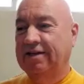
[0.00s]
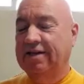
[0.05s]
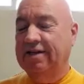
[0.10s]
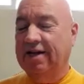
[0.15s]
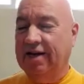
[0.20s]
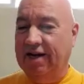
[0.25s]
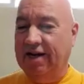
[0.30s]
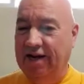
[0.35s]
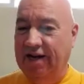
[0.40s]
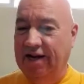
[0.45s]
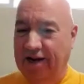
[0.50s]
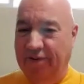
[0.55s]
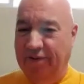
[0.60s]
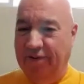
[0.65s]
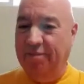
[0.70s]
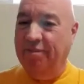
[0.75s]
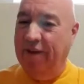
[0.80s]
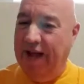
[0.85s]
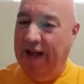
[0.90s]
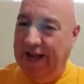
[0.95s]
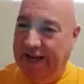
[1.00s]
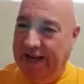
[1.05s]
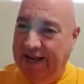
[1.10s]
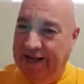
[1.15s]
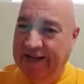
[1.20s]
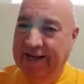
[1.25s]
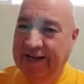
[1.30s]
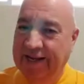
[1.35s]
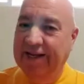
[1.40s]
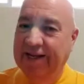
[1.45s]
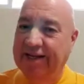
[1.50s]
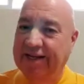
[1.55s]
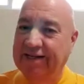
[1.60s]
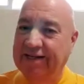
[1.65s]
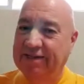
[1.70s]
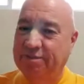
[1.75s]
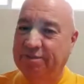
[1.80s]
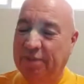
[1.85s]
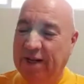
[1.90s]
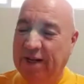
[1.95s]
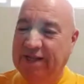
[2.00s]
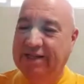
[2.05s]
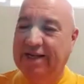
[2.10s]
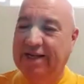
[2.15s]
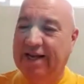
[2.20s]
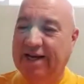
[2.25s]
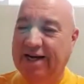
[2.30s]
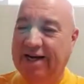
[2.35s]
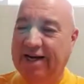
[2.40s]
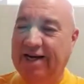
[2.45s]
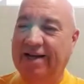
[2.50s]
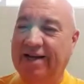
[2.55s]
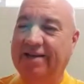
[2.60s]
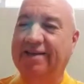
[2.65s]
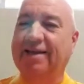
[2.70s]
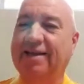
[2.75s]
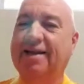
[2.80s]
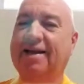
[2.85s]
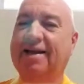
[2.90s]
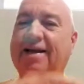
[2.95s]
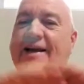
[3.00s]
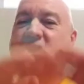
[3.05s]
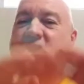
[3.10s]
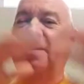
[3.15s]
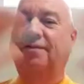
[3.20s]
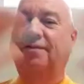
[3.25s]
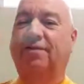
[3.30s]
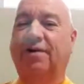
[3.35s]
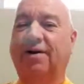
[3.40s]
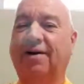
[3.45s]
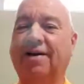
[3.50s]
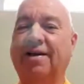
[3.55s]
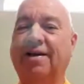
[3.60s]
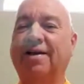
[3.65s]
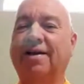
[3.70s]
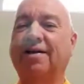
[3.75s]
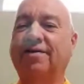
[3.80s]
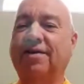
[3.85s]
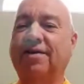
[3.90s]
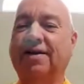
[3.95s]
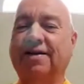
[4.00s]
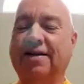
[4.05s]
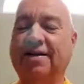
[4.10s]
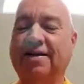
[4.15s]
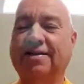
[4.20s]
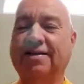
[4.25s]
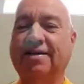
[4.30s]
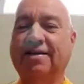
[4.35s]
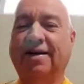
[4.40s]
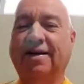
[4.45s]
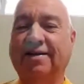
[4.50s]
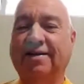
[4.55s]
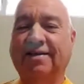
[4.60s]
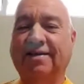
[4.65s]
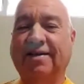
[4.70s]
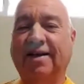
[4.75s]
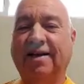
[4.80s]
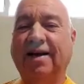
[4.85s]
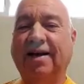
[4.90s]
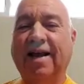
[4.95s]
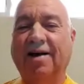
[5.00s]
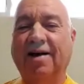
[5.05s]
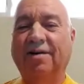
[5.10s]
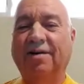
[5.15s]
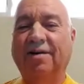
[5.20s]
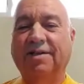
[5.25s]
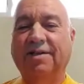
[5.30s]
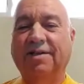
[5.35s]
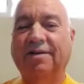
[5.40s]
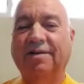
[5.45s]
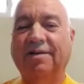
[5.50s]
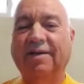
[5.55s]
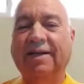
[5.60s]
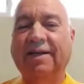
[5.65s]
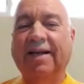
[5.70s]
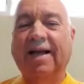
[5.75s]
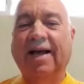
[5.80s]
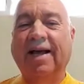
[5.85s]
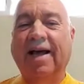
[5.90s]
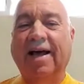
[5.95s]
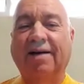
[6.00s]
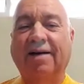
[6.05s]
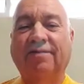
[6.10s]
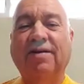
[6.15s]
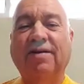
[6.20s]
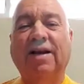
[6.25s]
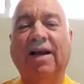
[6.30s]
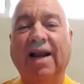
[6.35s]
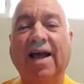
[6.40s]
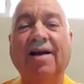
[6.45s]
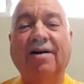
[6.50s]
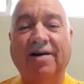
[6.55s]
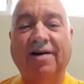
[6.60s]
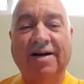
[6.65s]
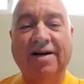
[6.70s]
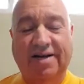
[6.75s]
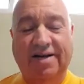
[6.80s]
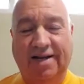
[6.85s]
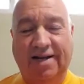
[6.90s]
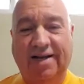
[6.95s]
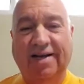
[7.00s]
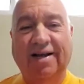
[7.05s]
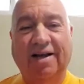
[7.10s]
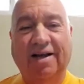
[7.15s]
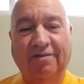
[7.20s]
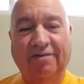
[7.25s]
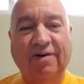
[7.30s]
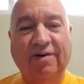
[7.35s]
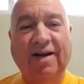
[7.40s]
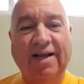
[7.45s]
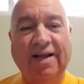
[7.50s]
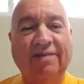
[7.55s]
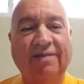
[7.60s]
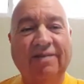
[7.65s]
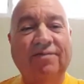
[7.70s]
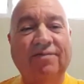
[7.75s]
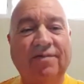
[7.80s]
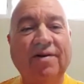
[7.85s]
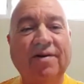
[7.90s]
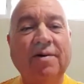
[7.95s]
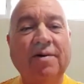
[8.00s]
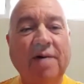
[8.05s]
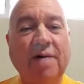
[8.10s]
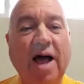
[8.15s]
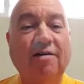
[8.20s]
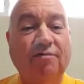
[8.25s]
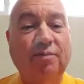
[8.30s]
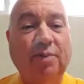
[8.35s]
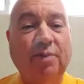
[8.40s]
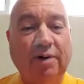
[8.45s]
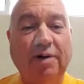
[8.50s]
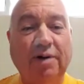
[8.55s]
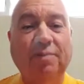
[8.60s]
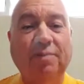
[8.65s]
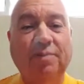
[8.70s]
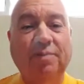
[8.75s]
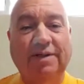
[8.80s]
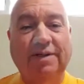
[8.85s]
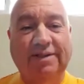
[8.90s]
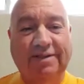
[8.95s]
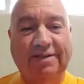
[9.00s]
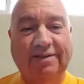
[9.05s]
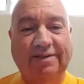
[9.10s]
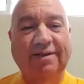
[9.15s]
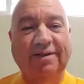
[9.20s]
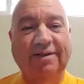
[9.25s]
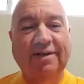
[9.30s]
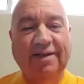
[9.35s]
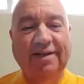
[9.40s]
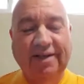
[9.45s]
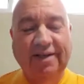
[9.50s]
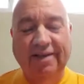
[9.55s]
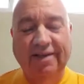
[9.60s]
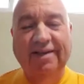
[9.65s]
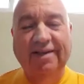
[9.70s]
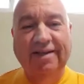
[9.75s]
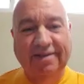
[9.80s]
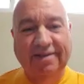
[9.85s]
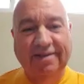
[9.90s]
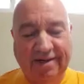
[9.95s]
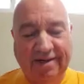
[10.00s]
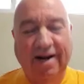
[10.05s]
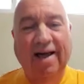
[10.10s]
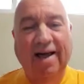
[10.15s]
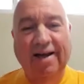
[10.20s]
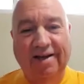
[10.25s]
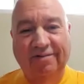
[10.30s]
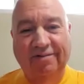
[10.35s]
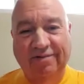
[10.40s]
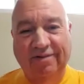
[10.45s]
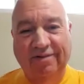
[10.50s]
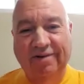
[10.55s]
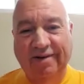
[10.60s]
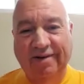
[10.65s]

the cover. Maya is basically like the cover that doesn't allow to have clarity of purpose in this life.